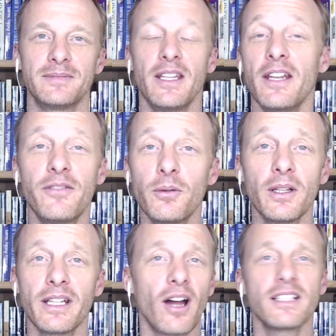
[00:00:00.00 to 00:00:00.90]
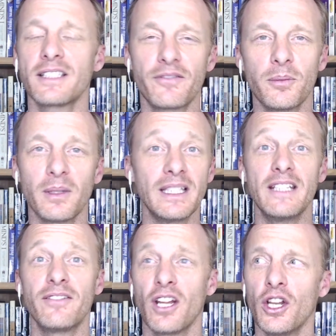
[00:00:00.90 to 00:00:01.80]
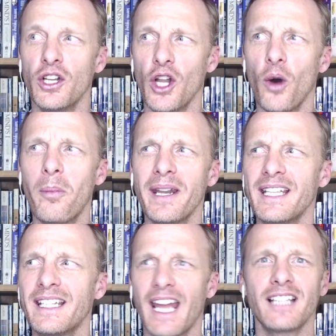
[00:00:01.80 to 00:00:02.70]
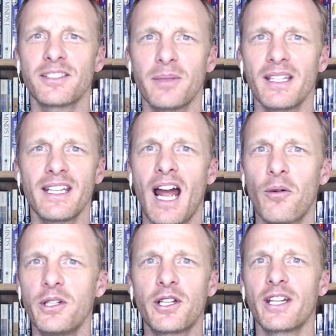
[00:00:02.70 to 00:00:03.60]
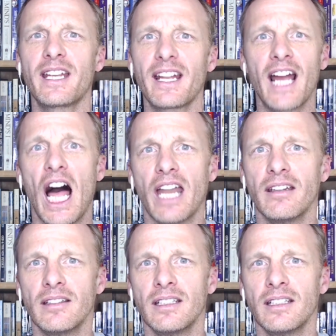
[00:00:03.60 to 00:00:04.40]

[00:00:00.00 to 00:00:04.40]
And then if you believe nobody gets me, then how are you going to get got?